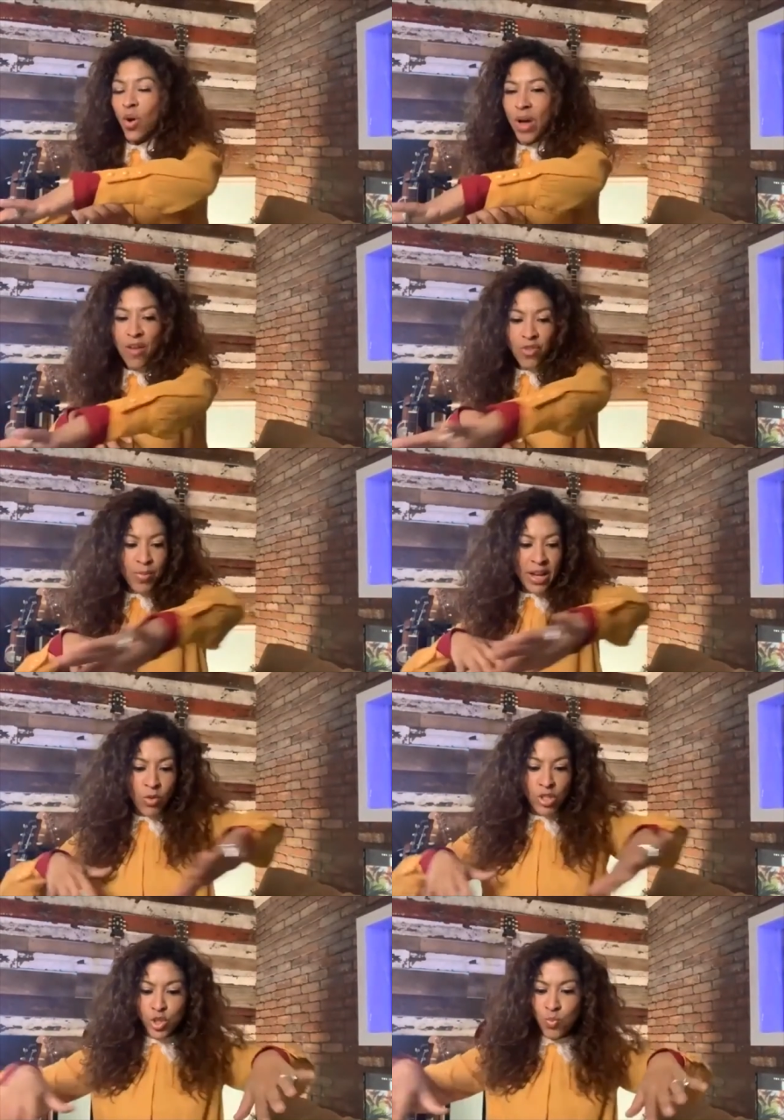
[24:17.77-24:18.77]
everybody
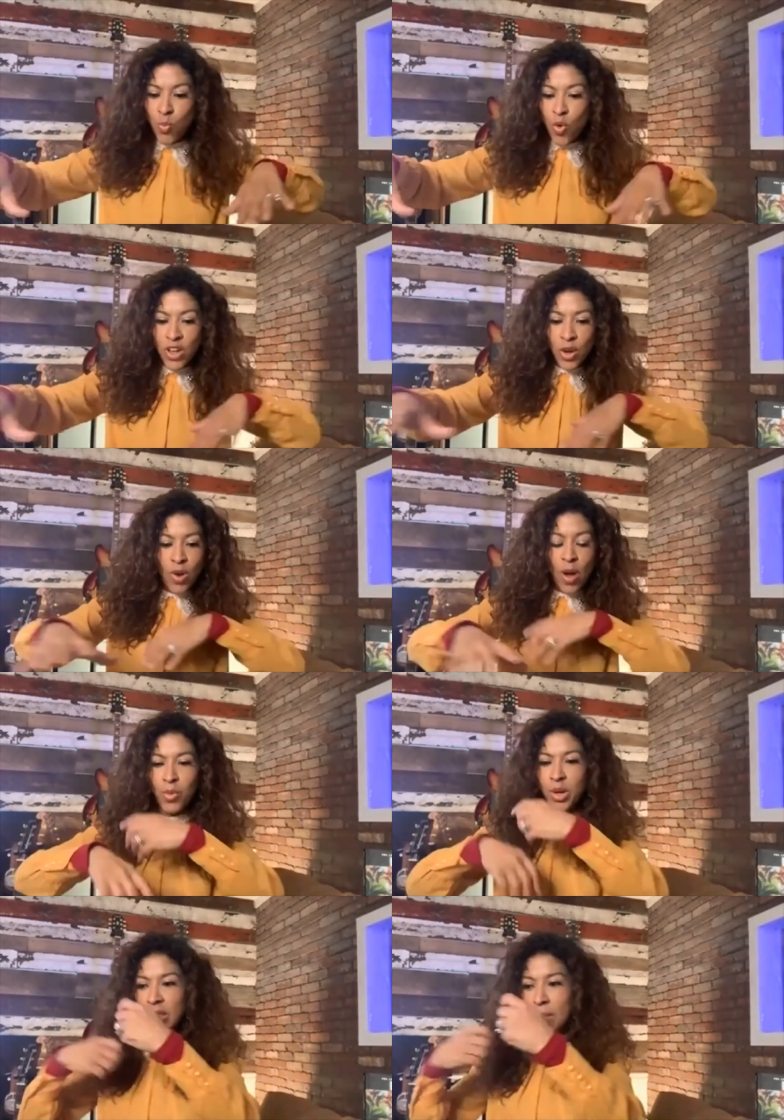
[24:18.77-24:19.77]
just moving around,
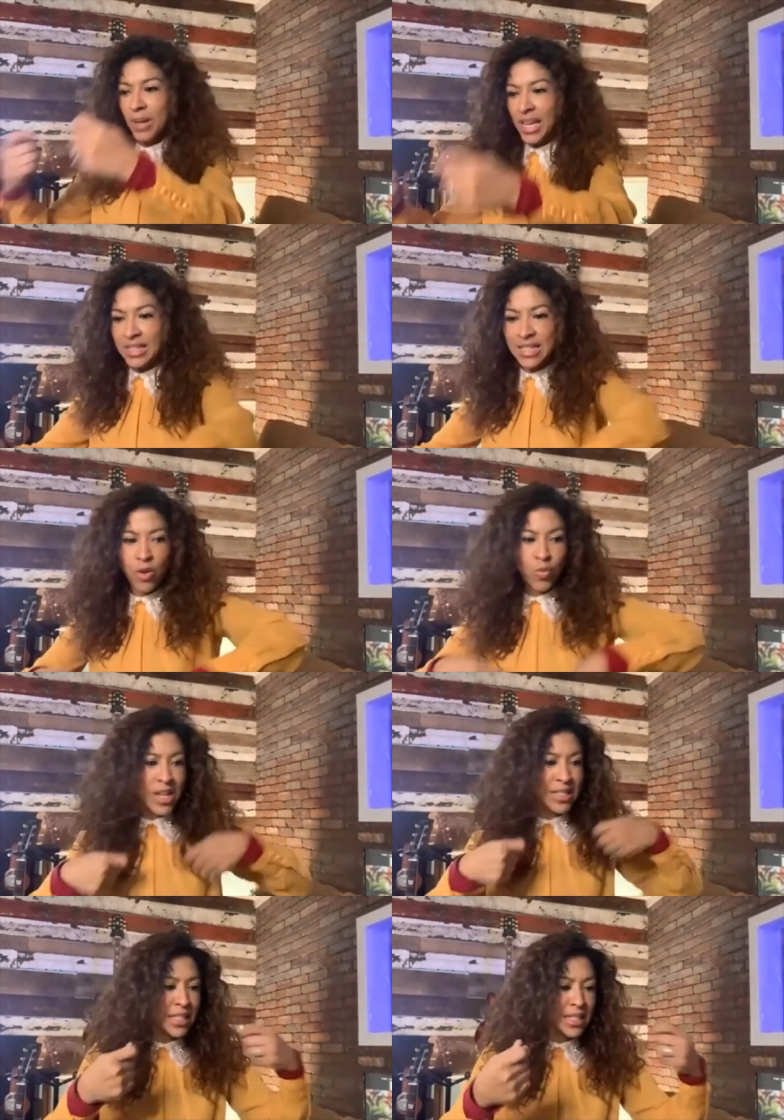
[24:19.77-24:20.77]
putting the plates down,
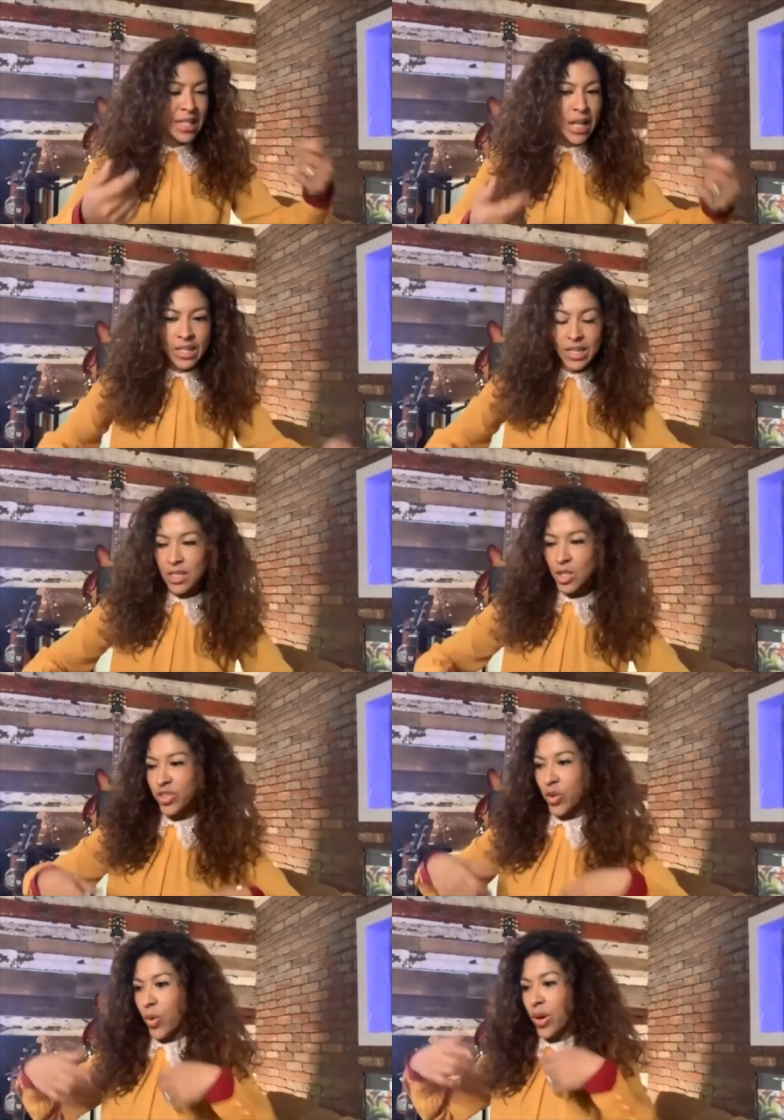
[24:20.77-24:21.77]
Renzi's telling his
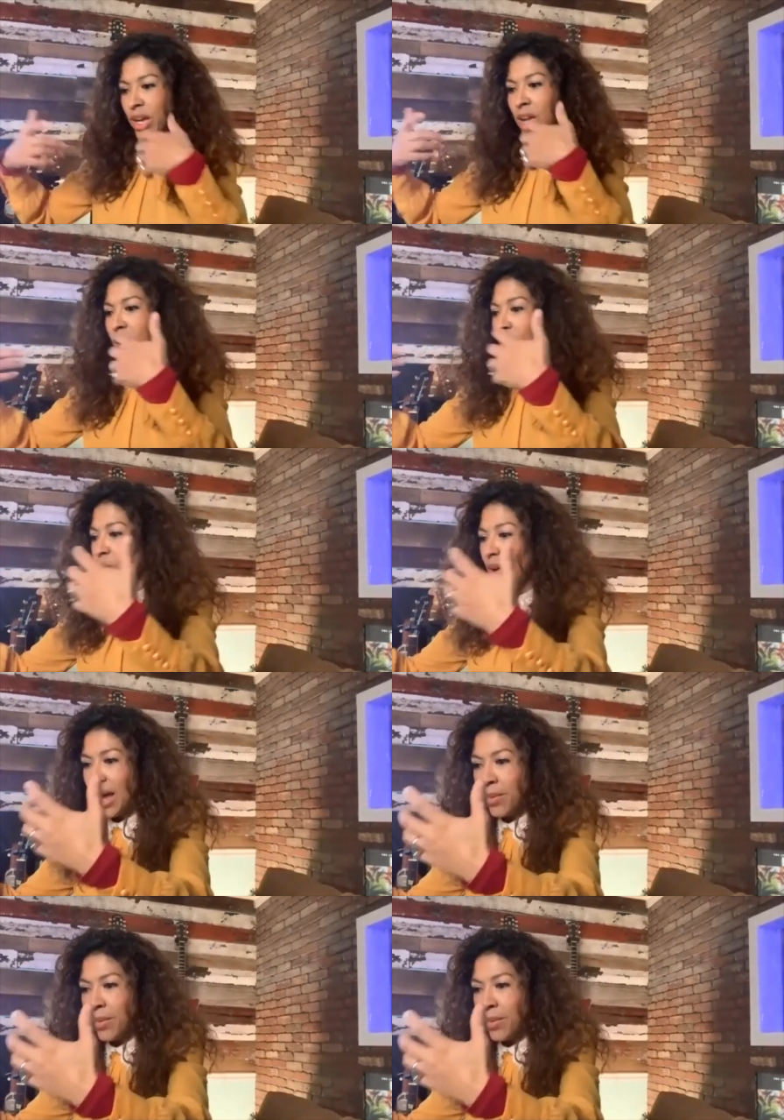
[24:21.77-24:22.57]
story, you got,